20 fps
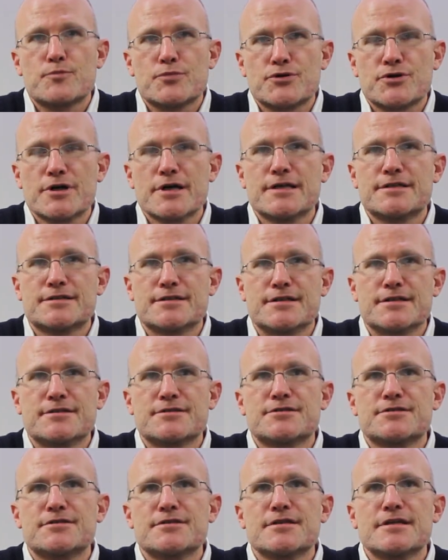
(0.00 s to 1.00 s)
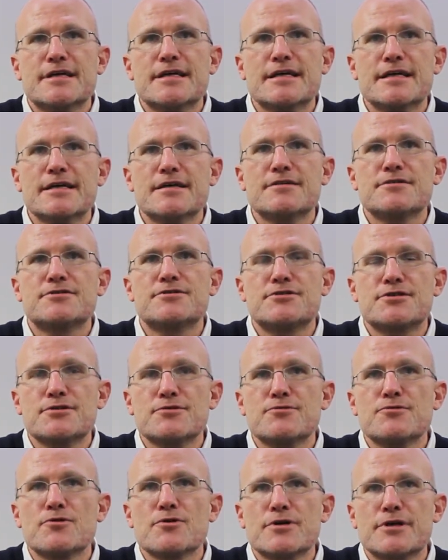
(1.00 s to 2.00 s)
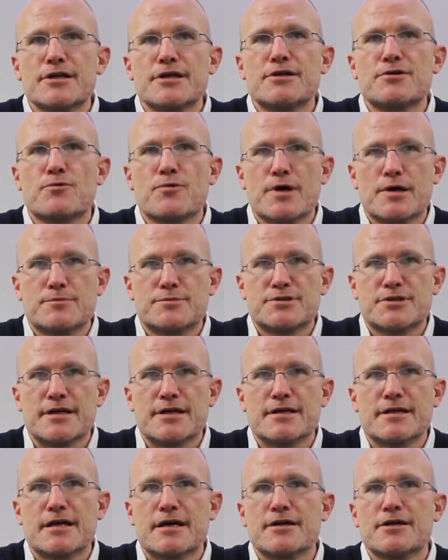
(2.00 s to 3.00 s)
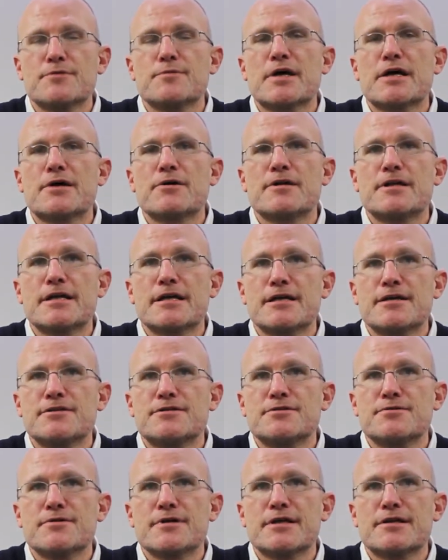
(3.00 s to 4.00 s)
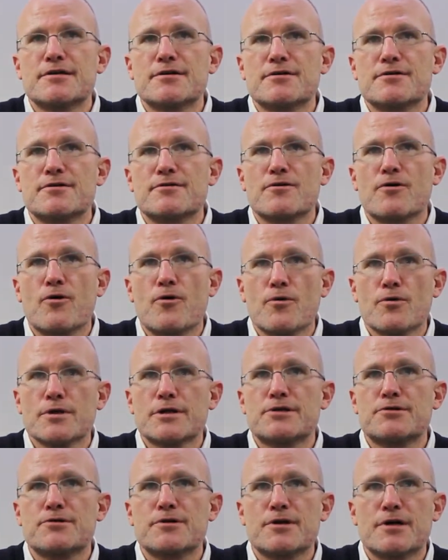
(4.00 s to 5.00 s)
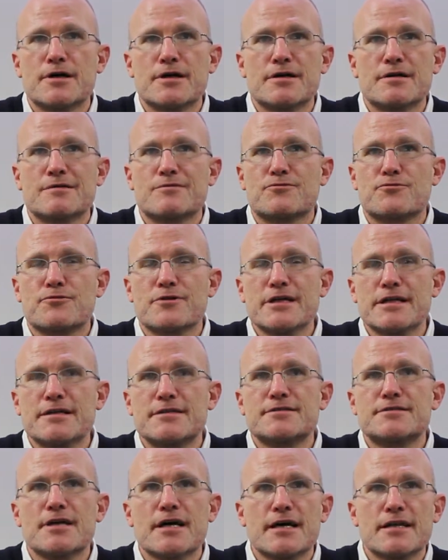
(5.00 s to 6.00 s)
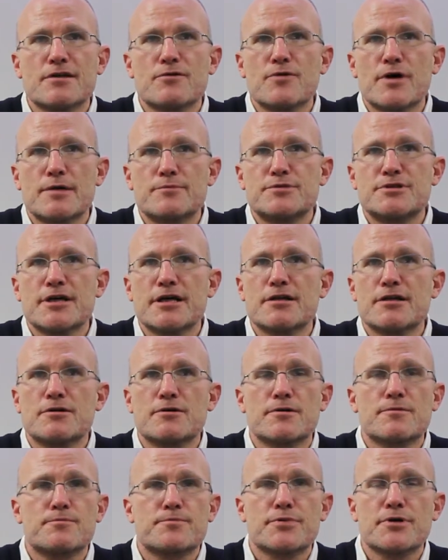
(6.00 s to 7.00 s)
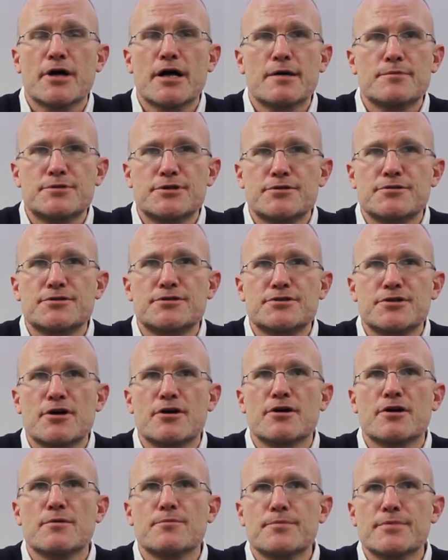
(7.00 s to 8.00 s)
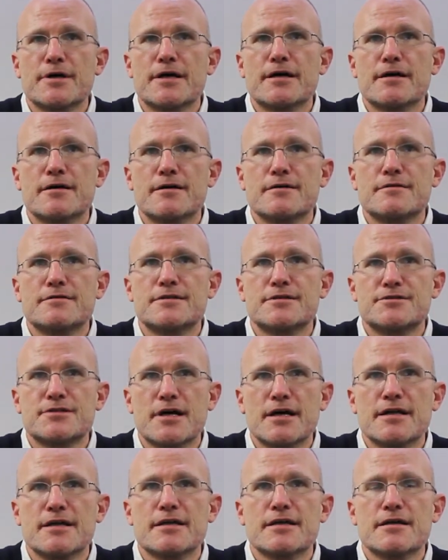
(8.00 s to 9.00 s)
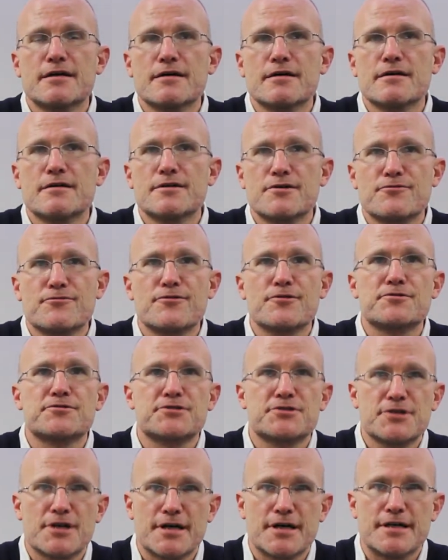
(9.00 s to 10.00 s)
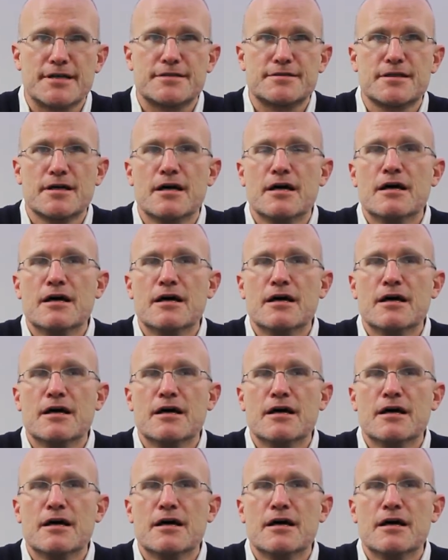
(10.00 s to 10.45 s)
presence is to look at your website. Now you may need to either wholly redesign the website, or perhaps you're a startup designing your first site.